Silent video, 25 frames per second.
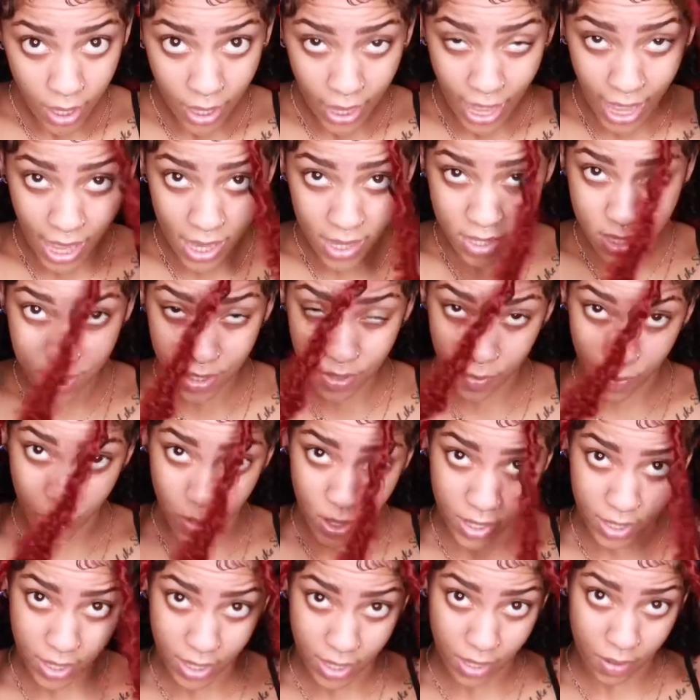last
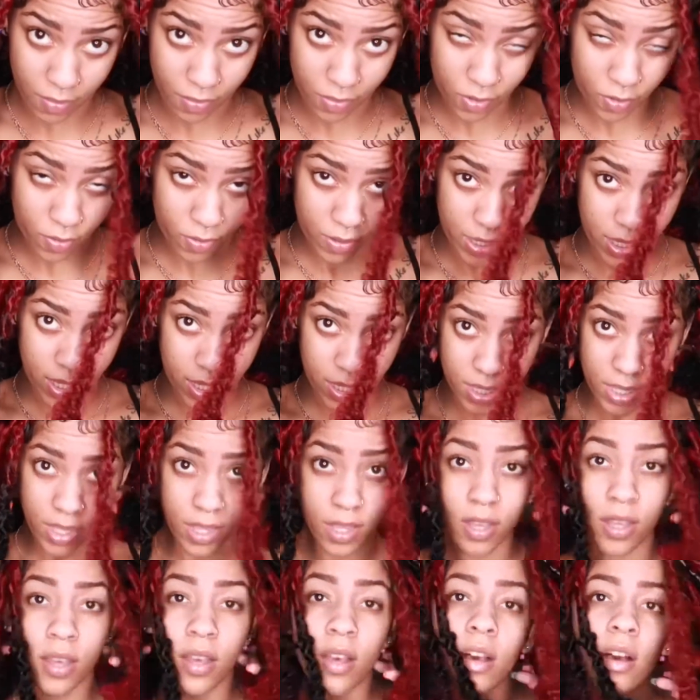one that I'm doing
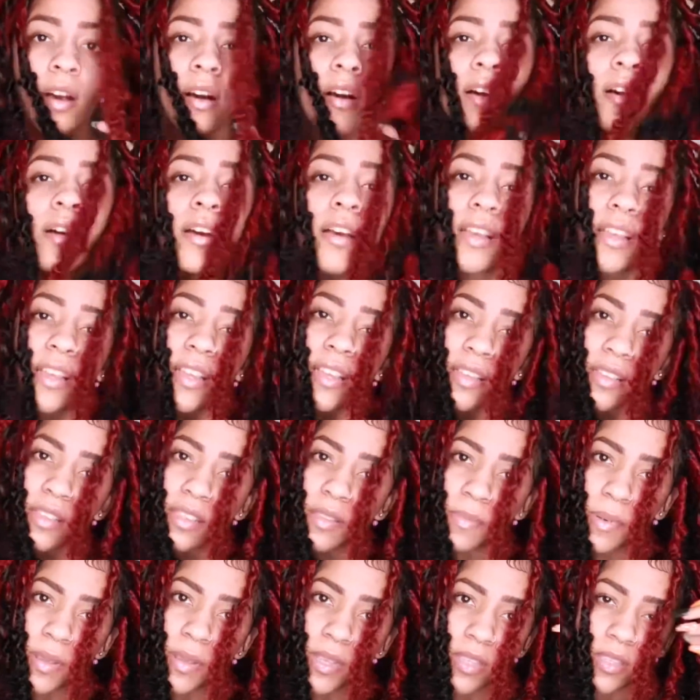
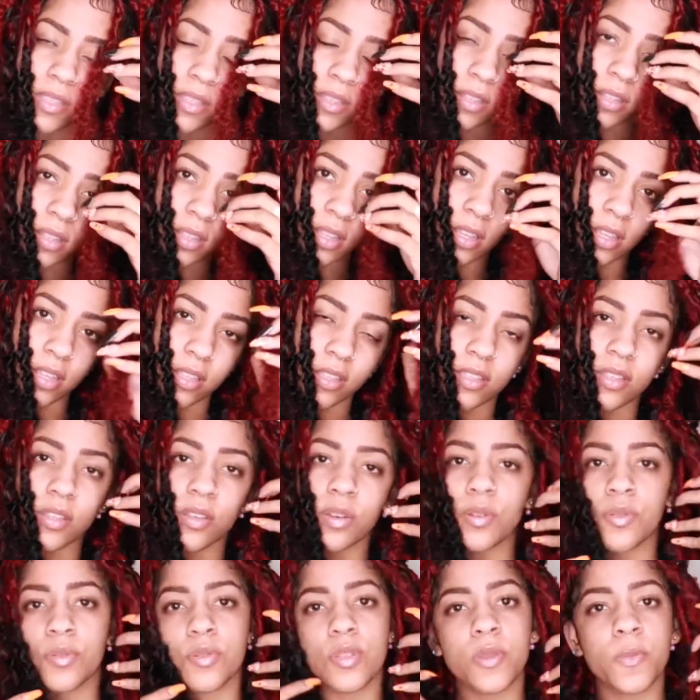is basically
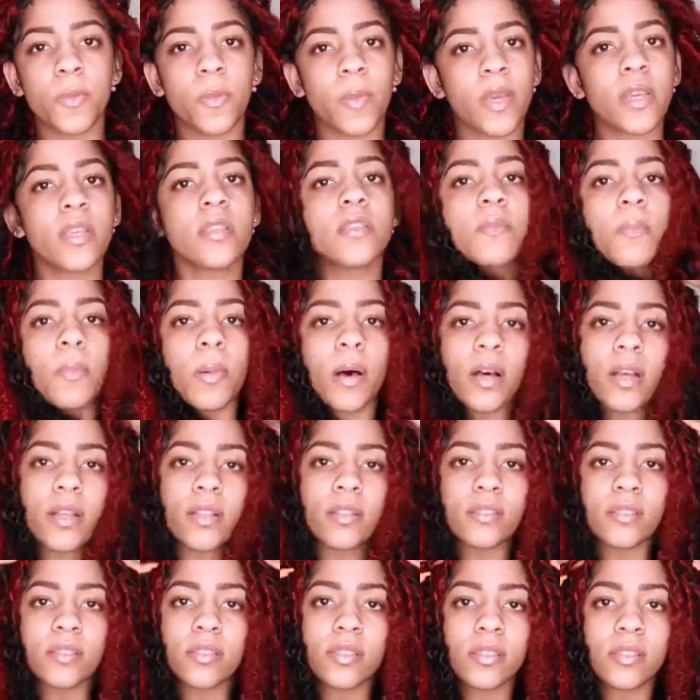two space
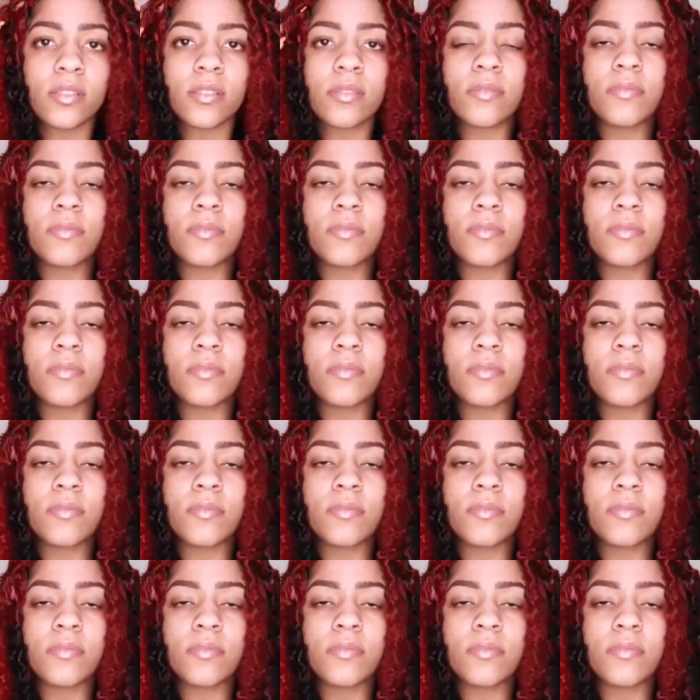buns,